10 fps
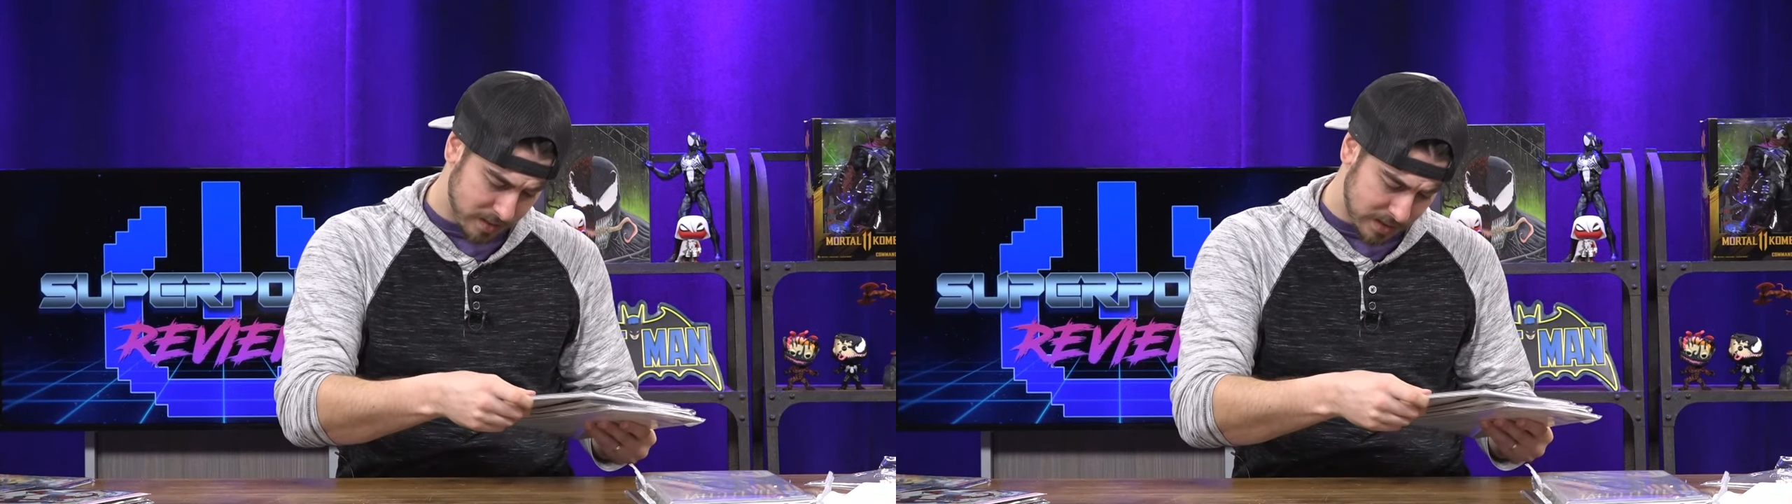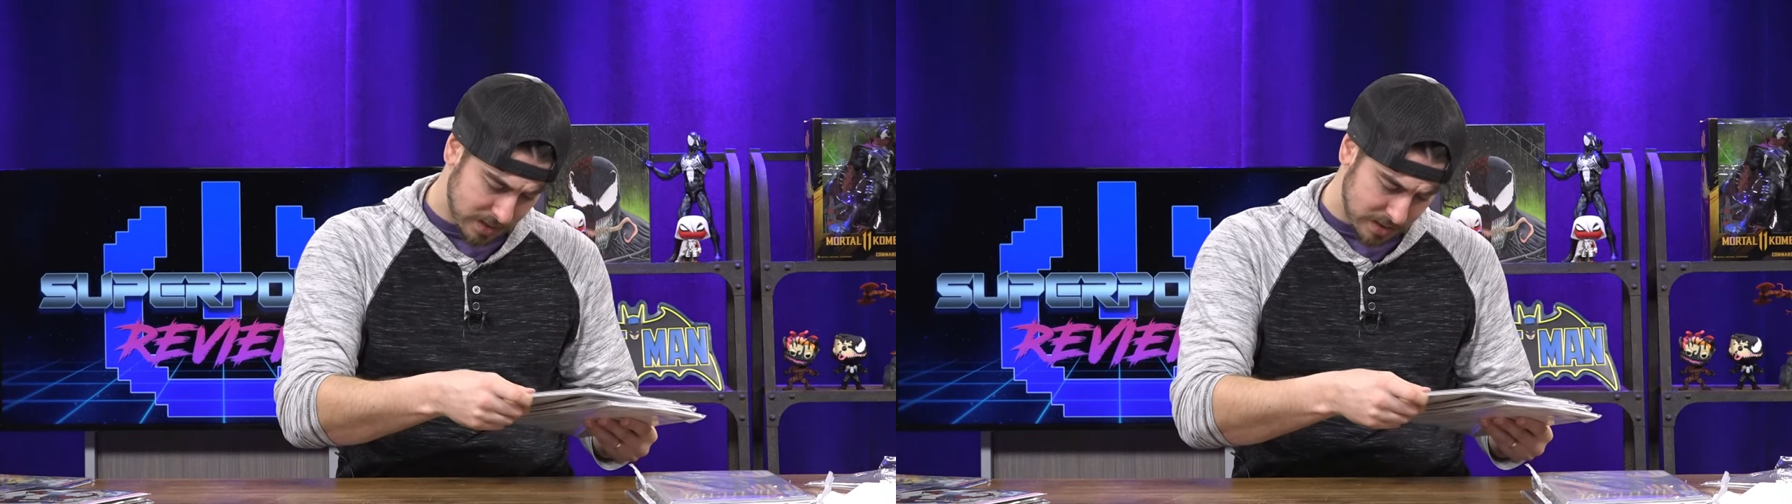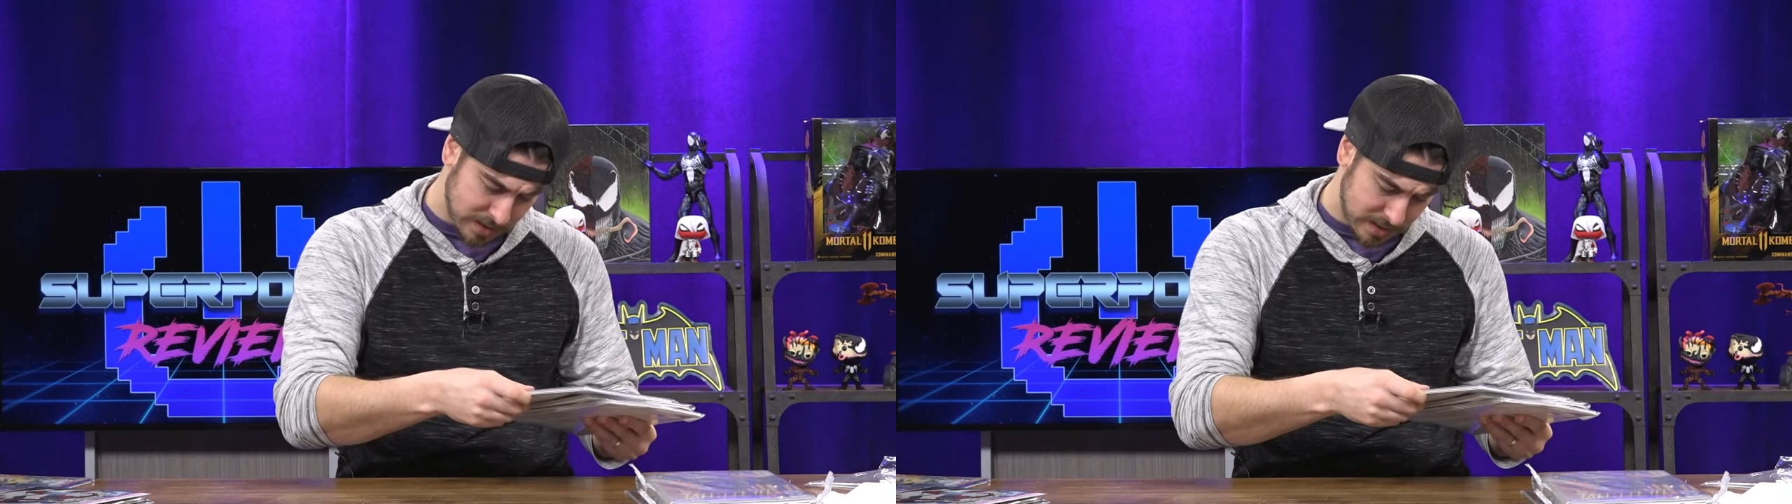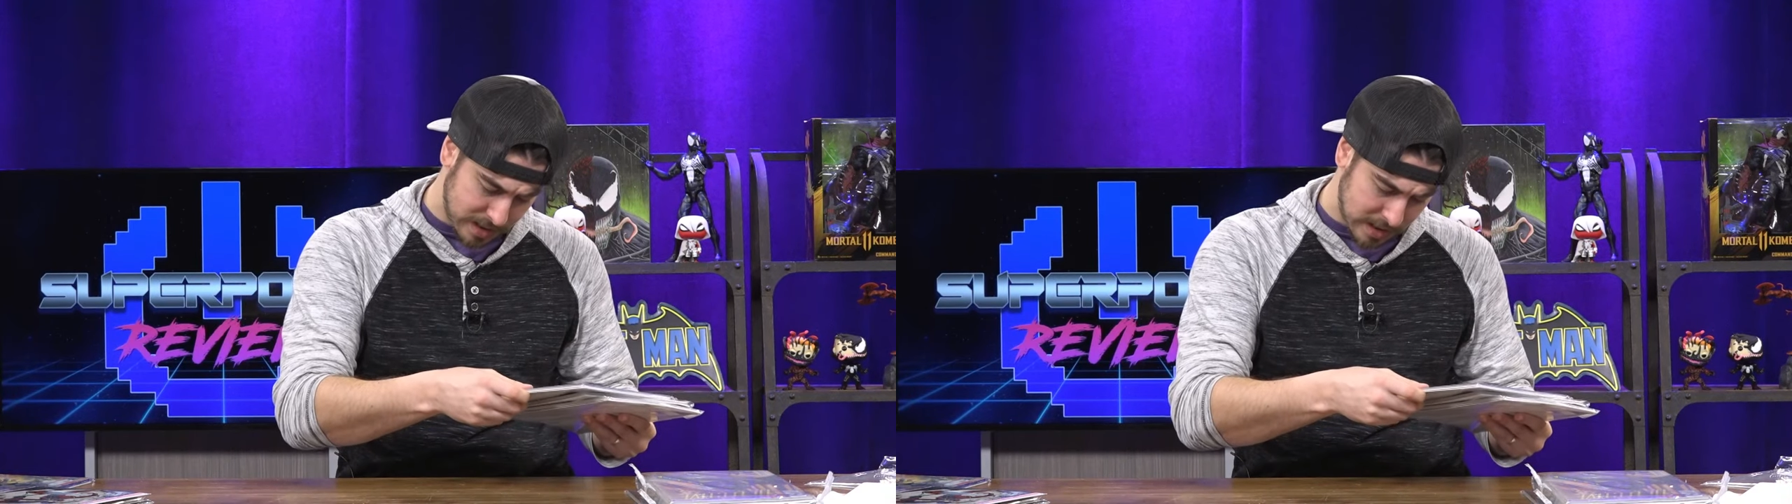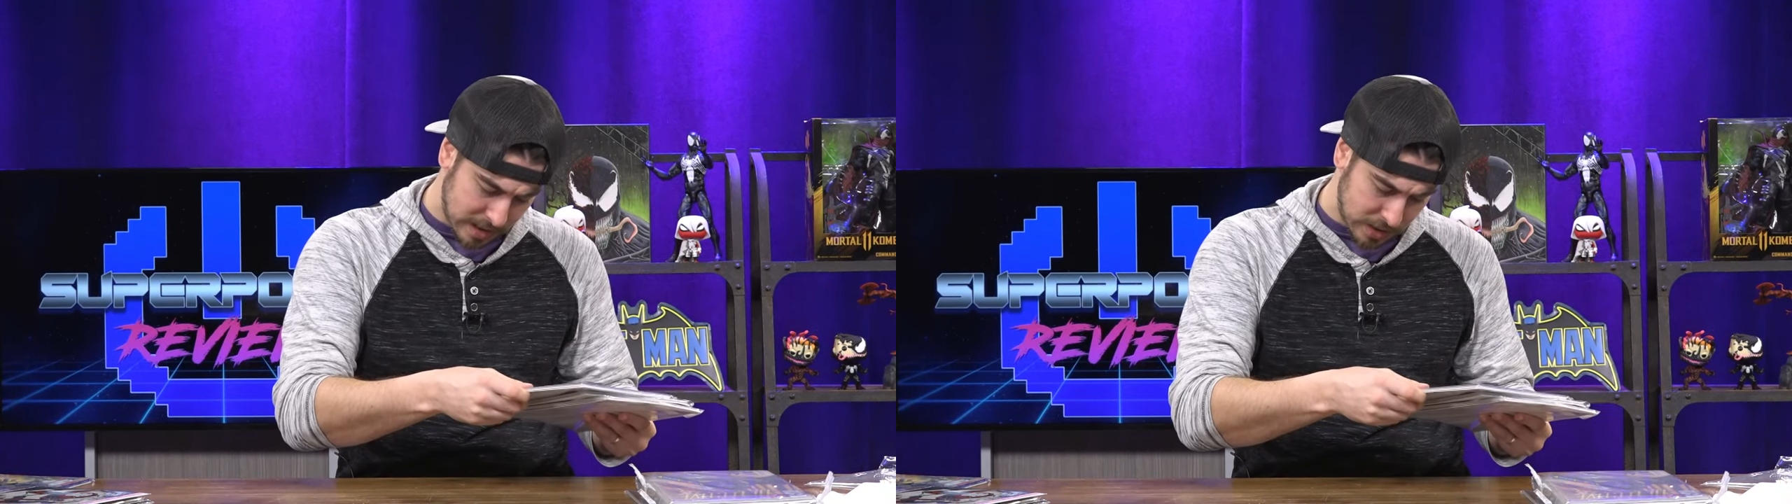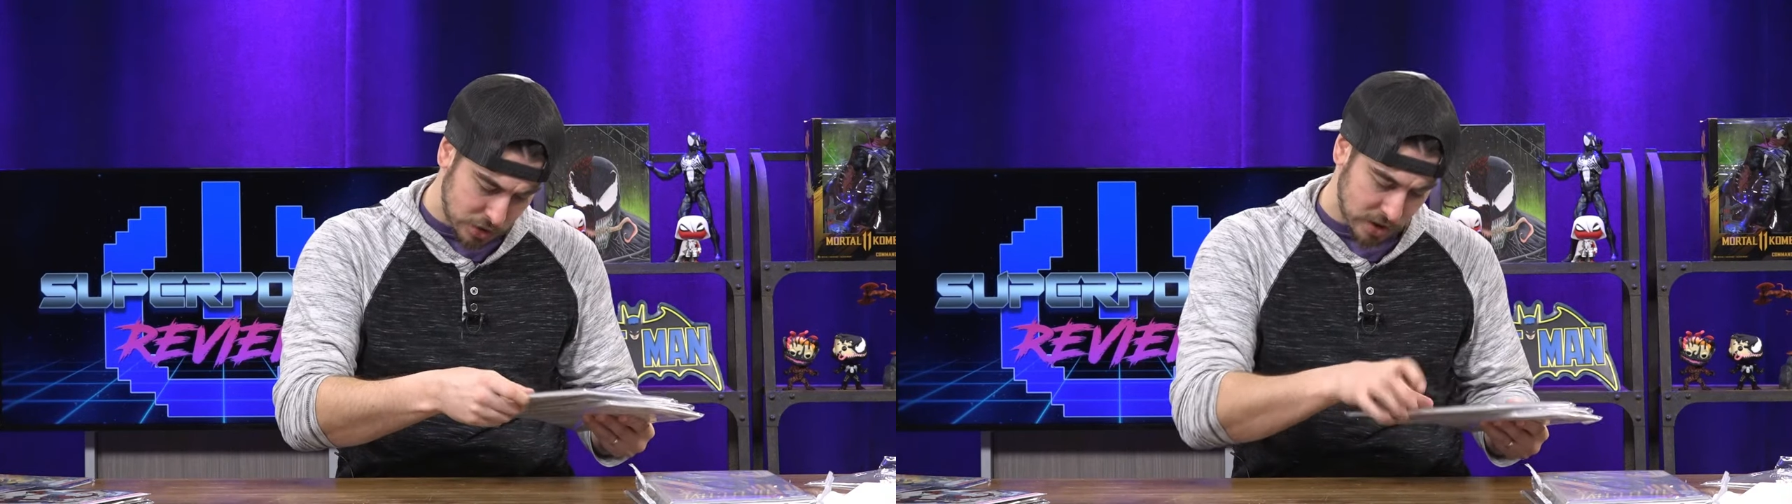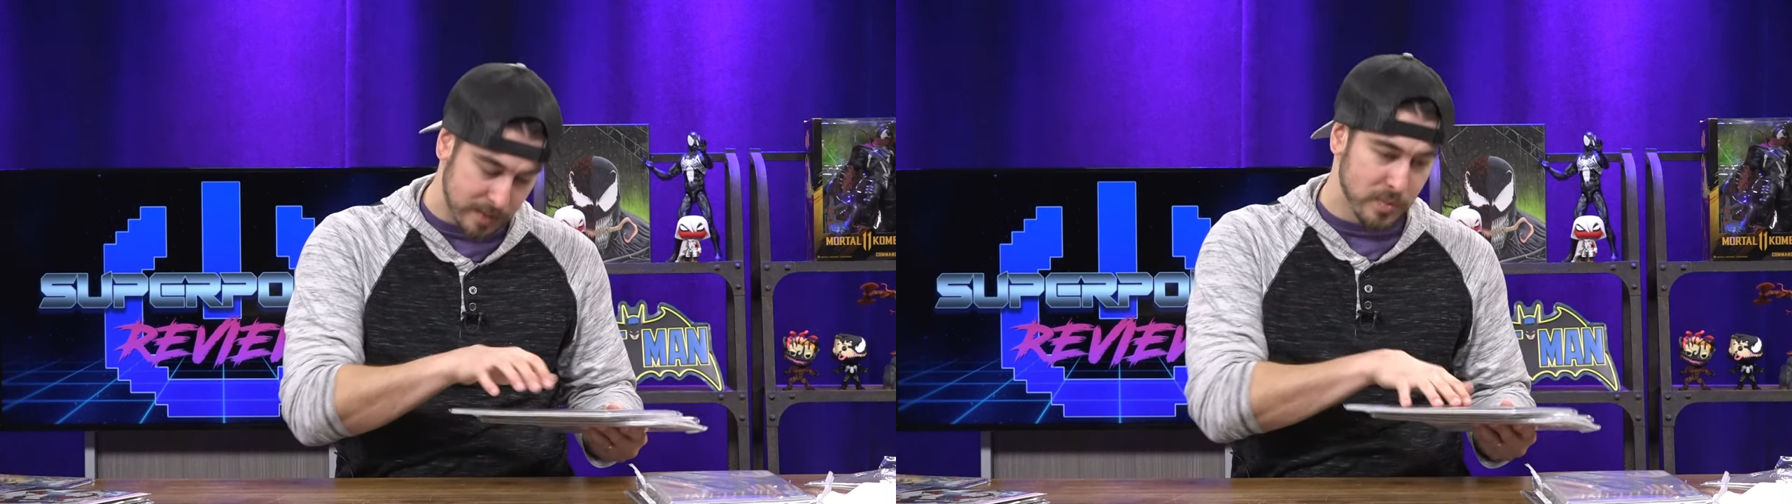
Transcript: This is the Jim